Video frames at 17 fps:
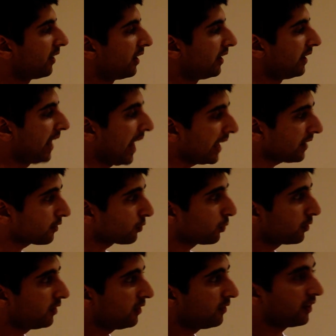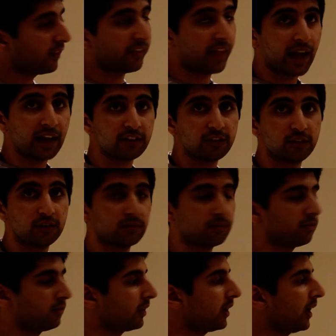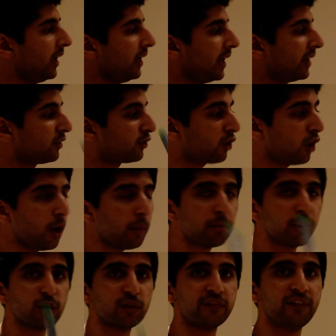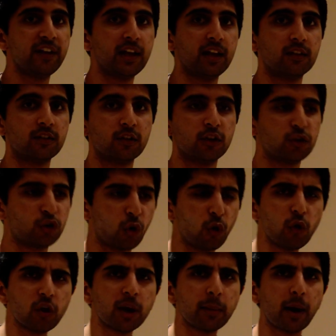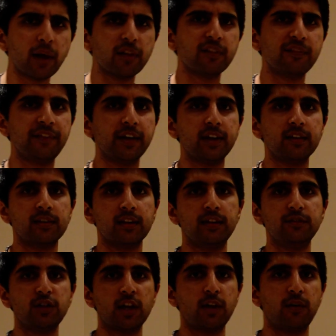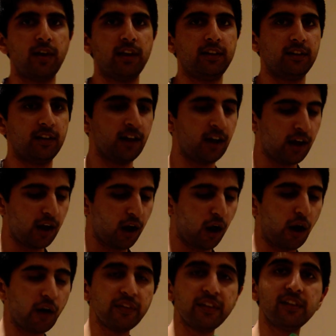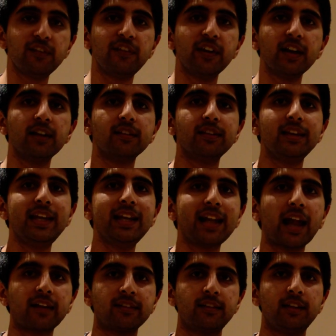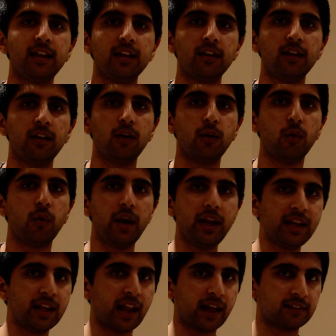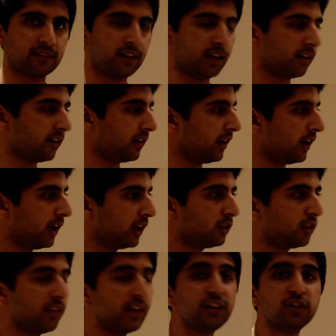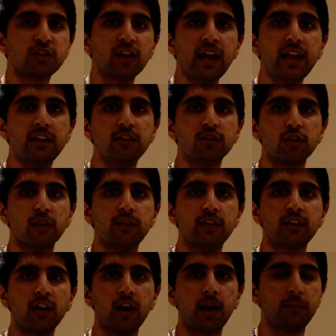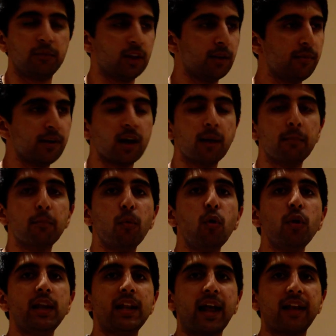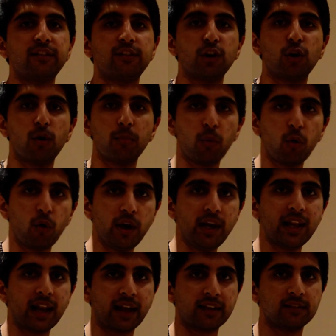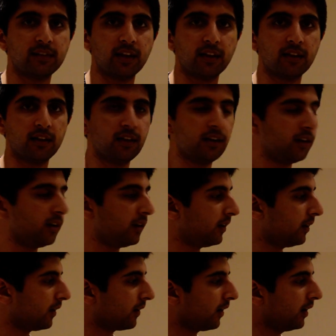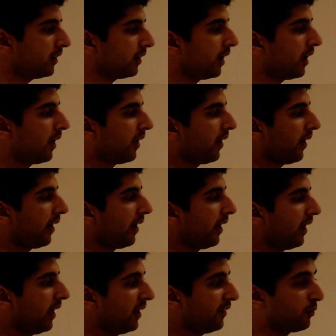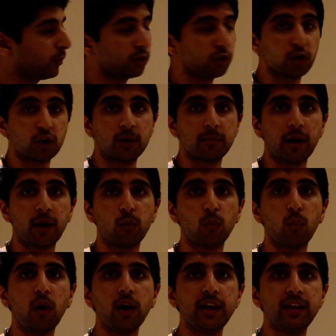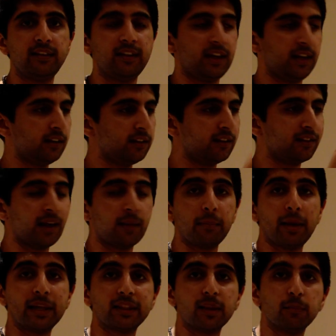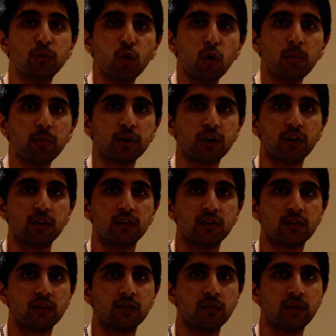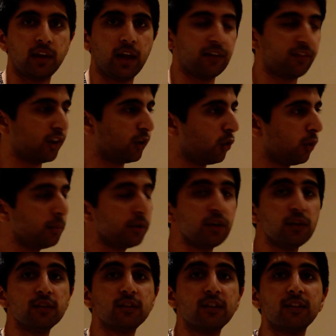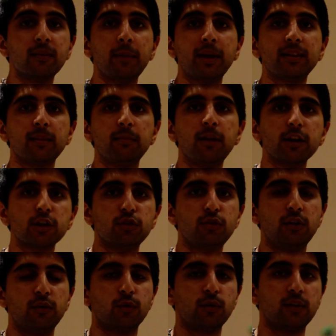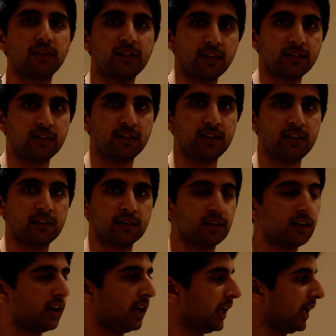Next, once you've done that, okay, interpret your figures. Talk about the figures that you generated. Are these figures elastic or inelastic? Do they change over time? Do they become more elastic or more inelastic? All right. If we're talking about YD, does that make them normal goods? If they're normal goods, does it make them luxuries or necessities?